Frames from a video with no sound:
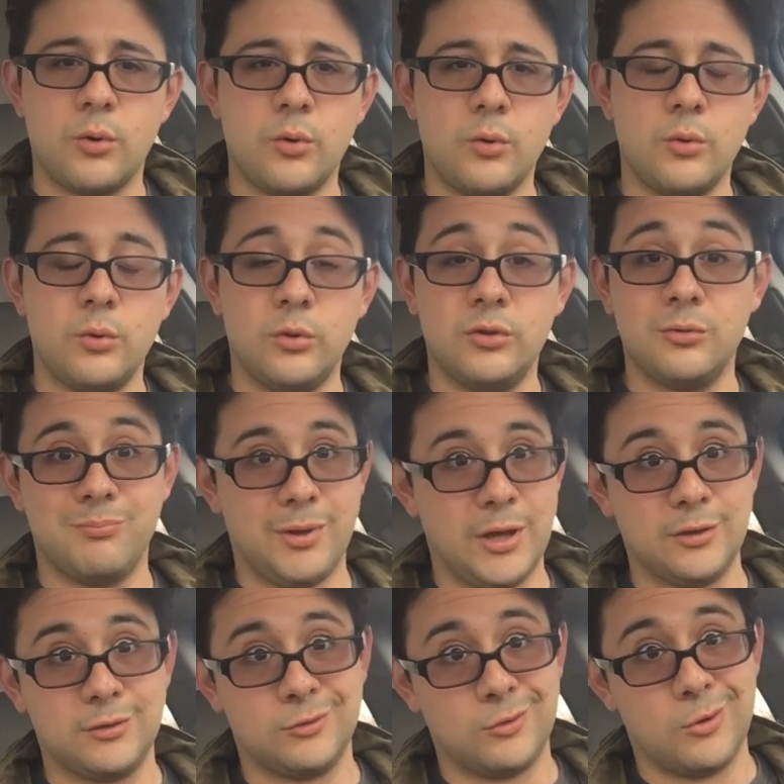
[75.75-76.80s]
who is
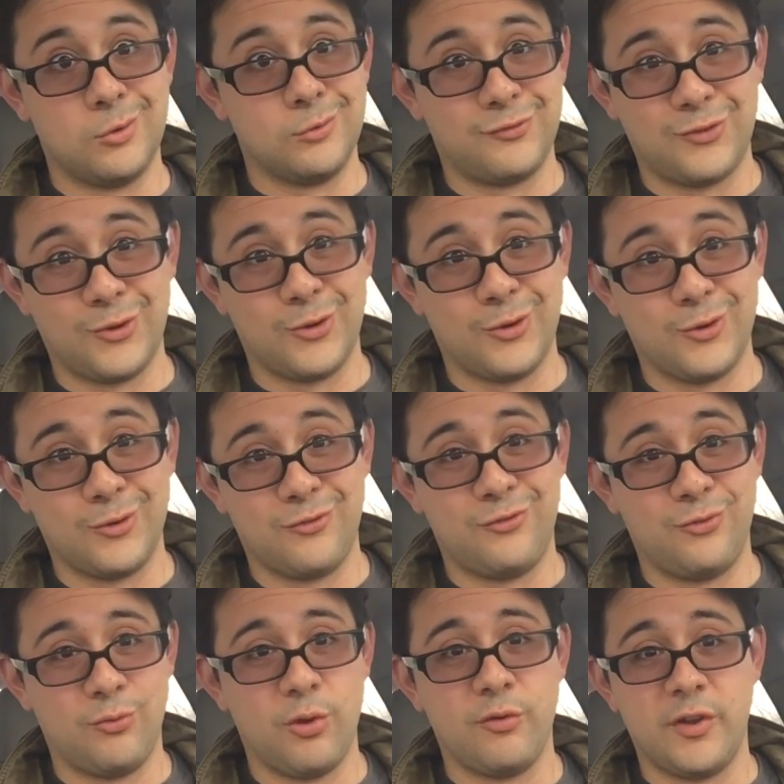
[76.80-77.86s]
best known for
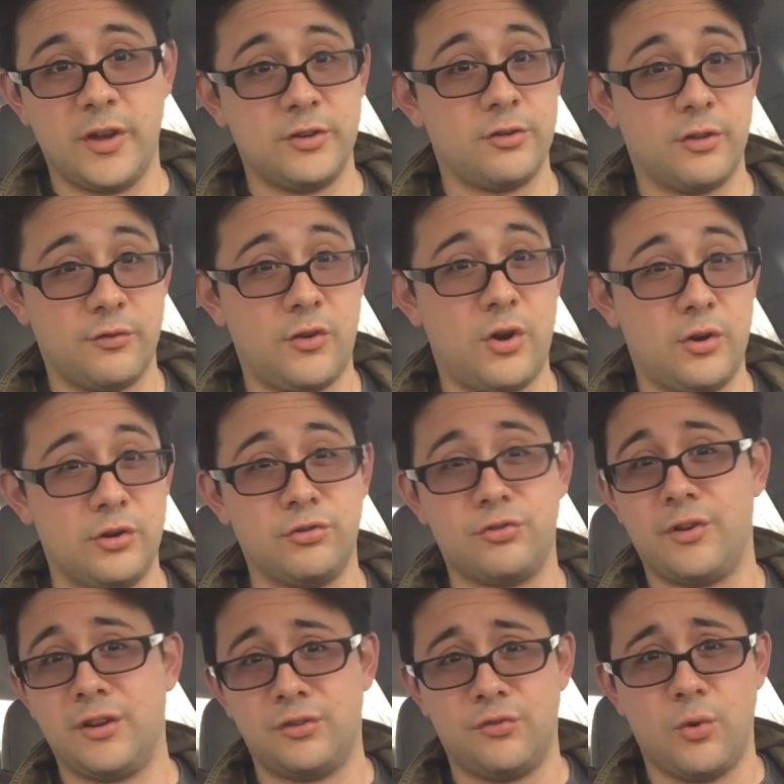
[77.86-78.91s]
Revenge of the Fallen
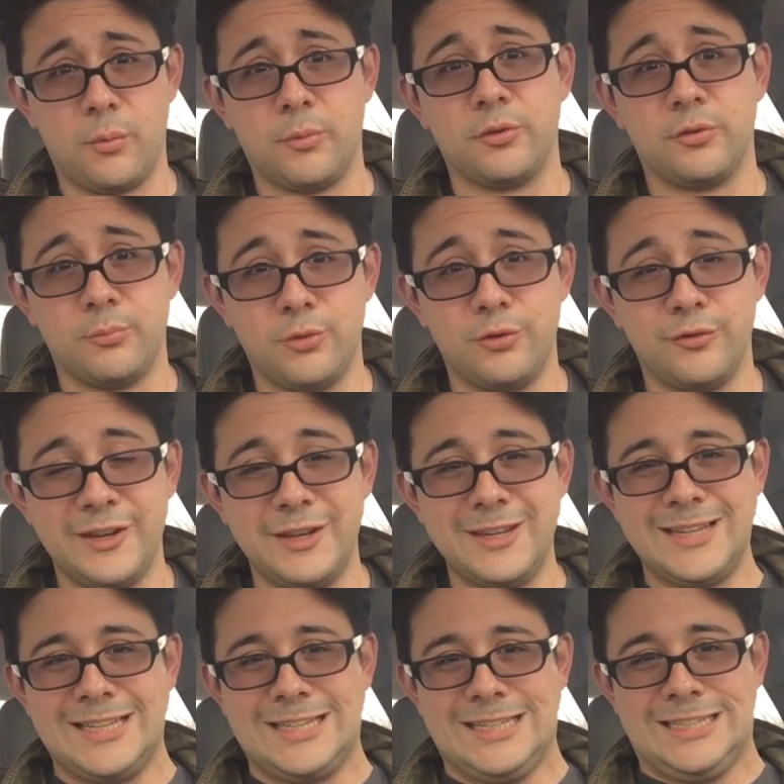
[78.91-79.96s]
Transformers movie.